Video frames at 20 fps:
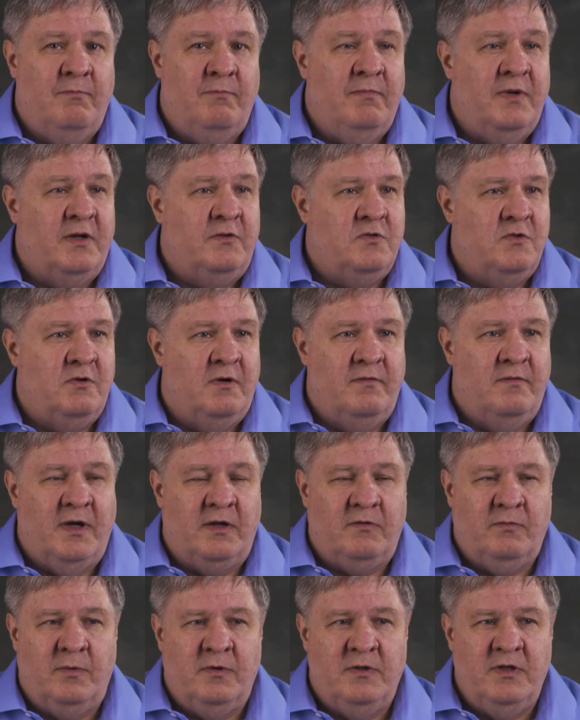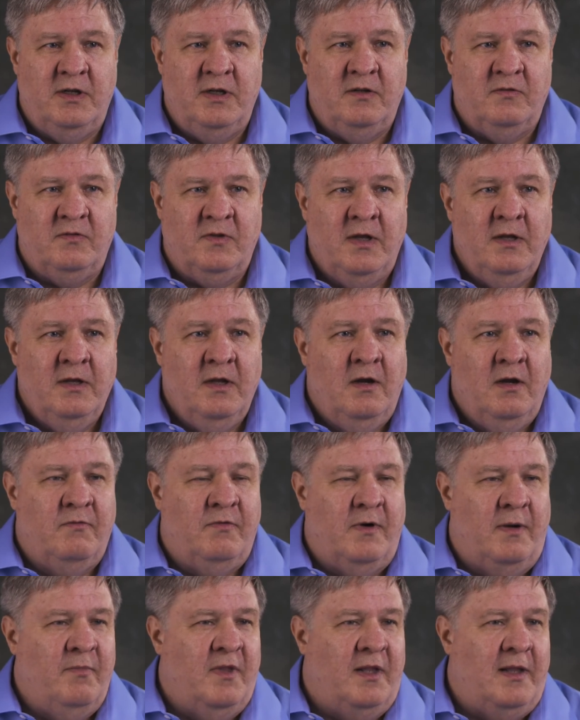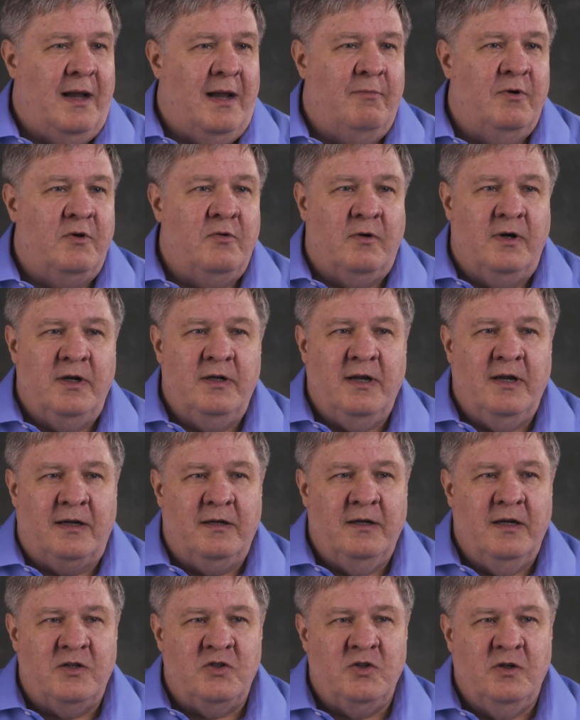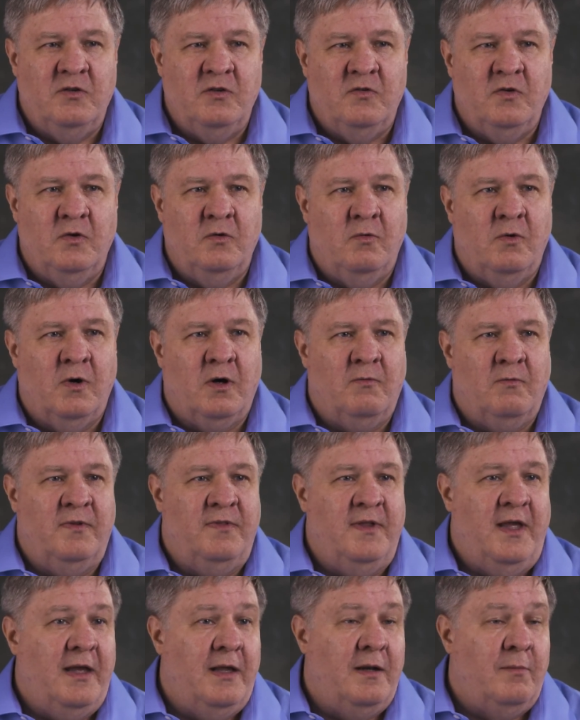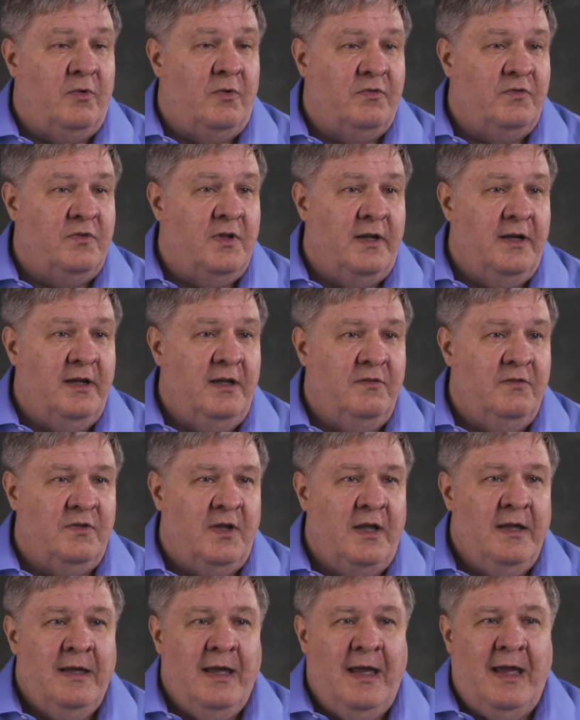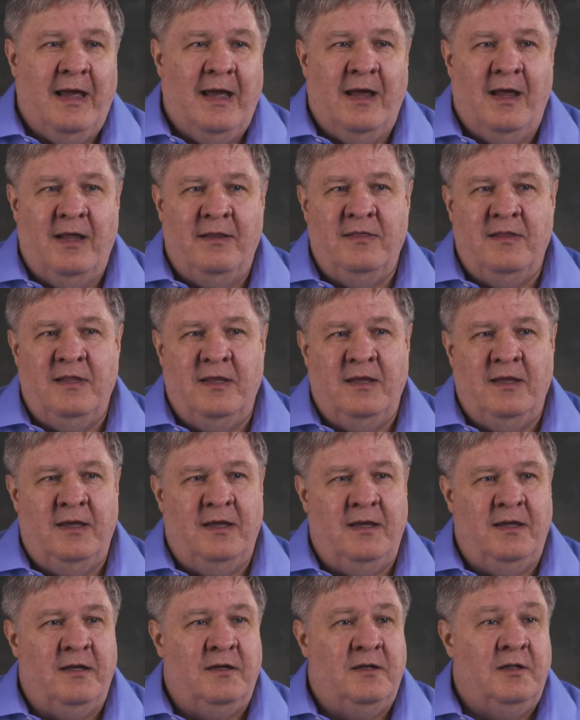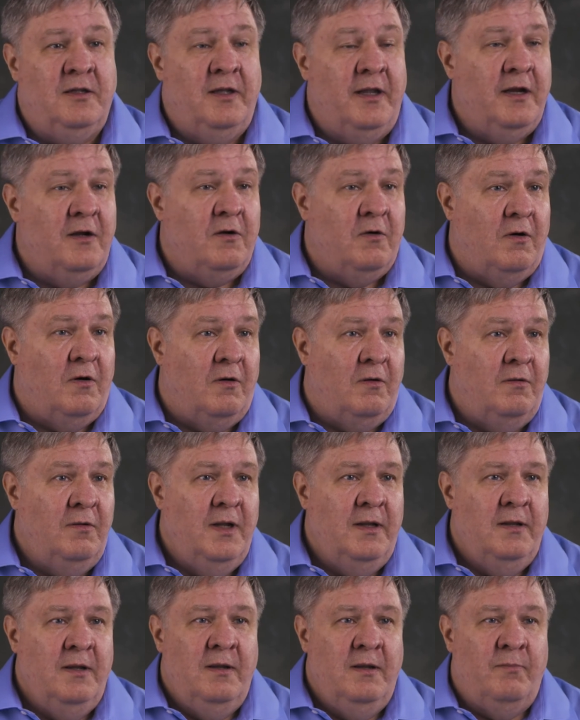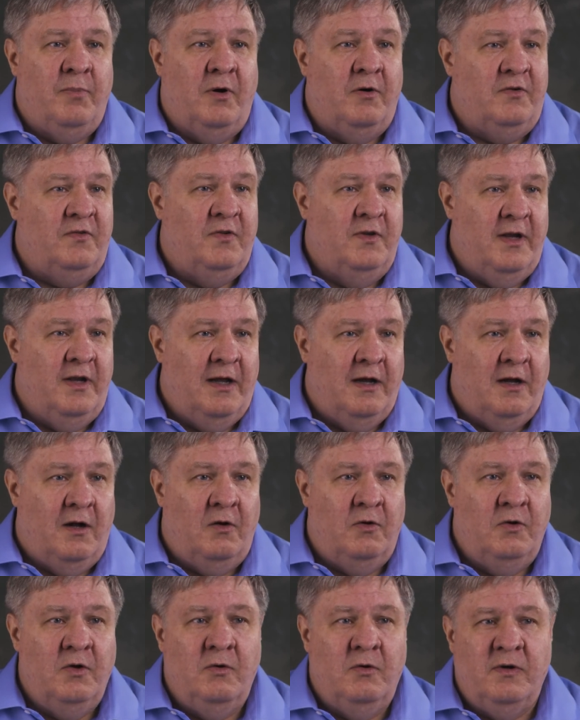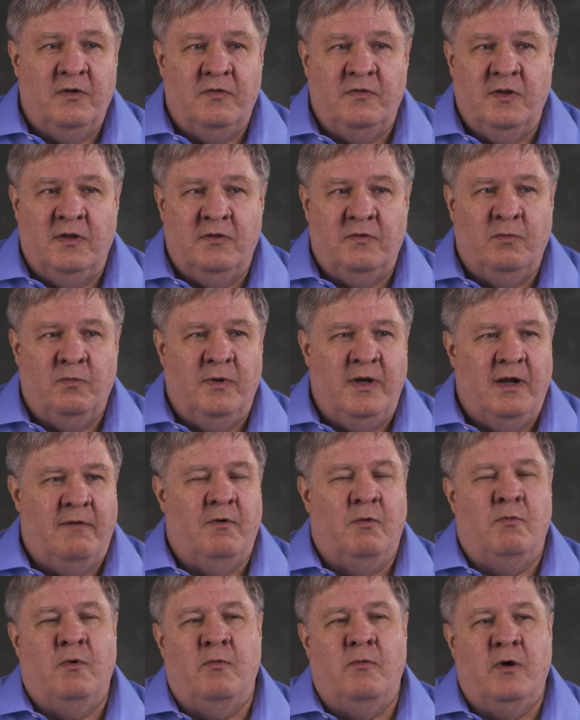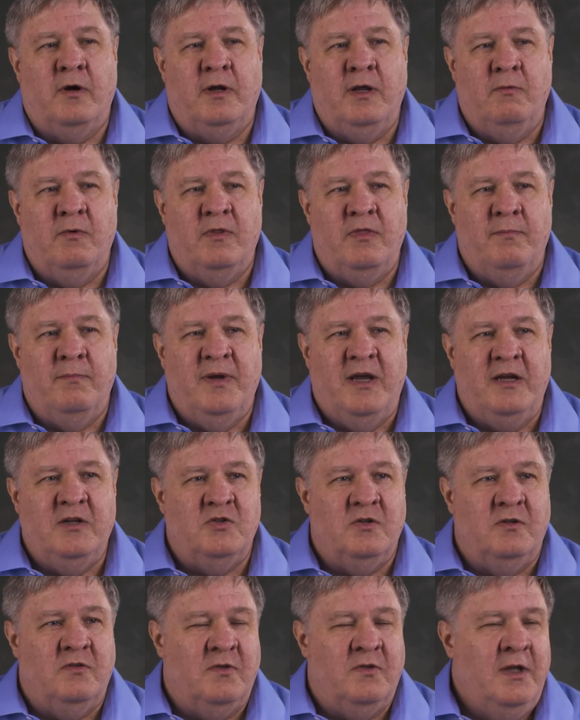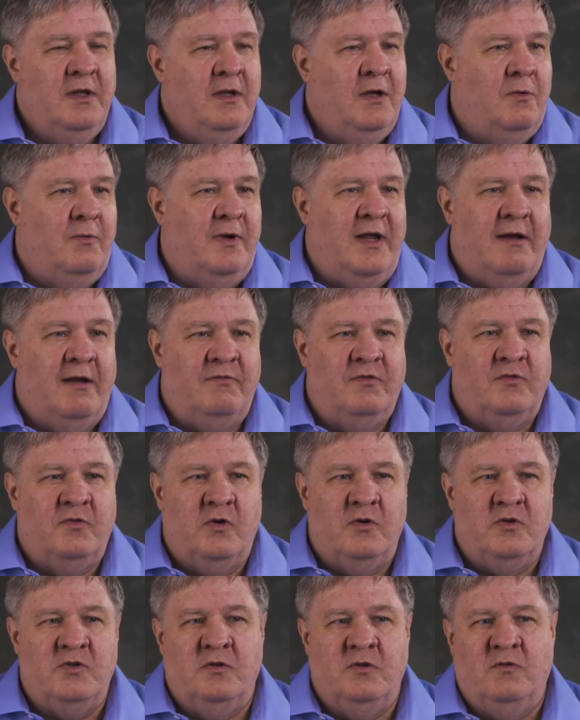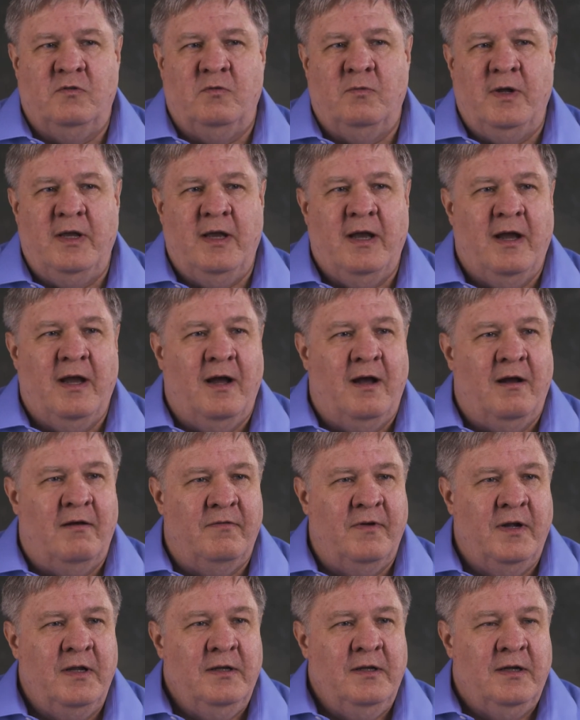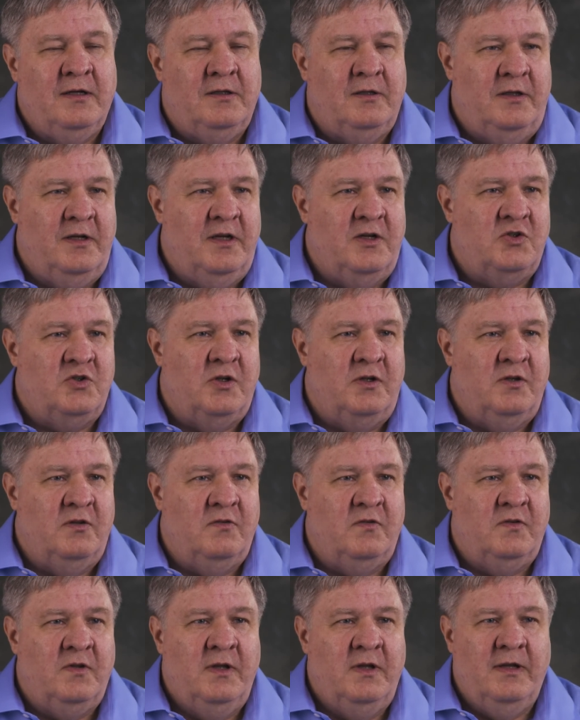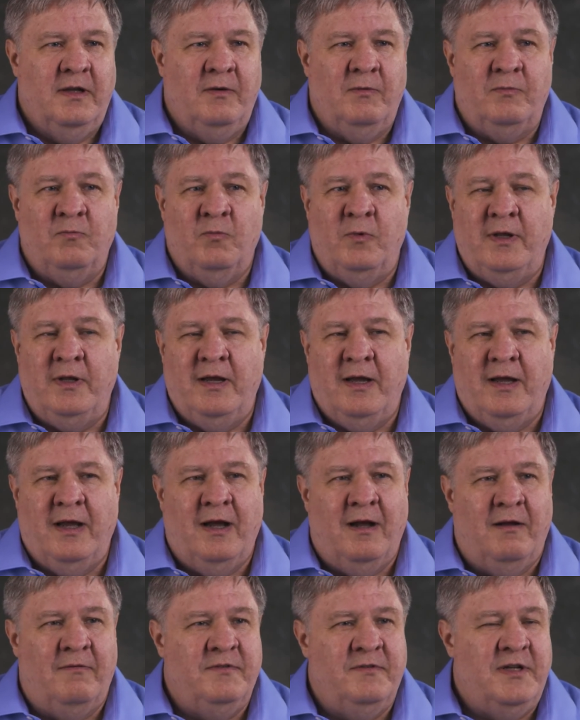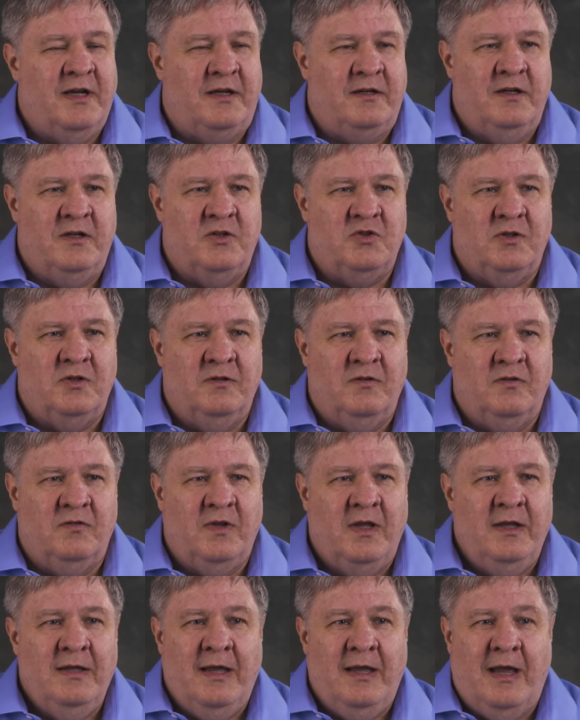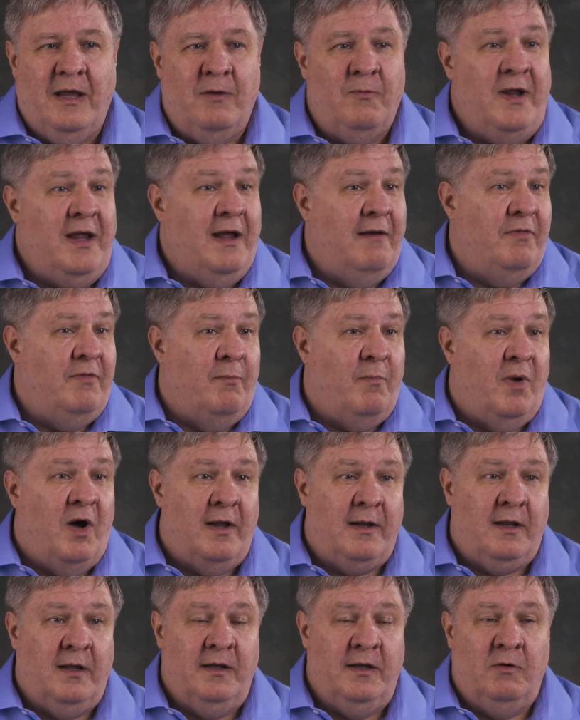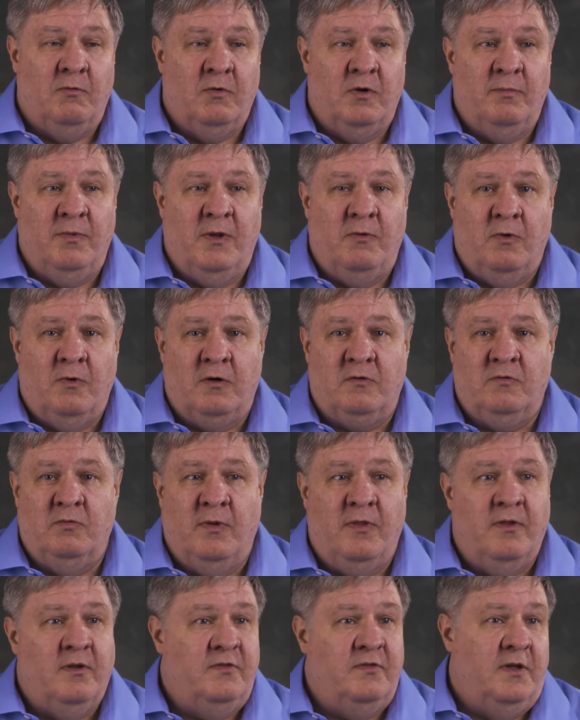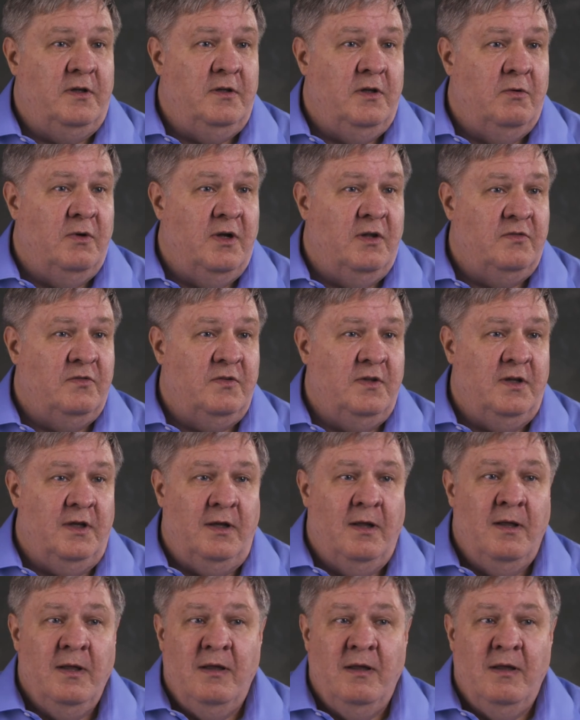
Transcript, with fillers: a mixture of expertise from the laboratory technicians who work with the animal studies and the clinical personnel who assist whenever we're working with the patients. We have surgeons, we have clinicians, and we have technicians, and we have the modeling group that works with us at USC.